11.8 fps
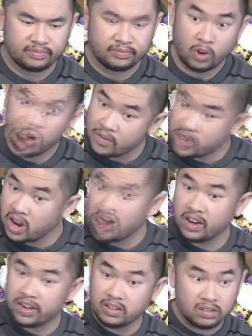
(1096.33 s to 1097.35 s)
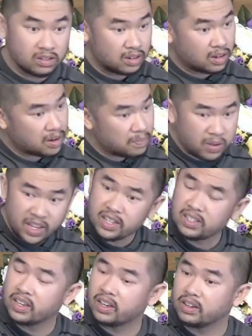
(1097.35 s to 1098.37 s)
Or have you gotten
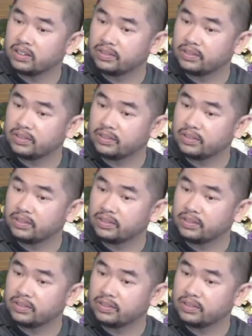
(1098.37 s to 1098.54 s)
complacent?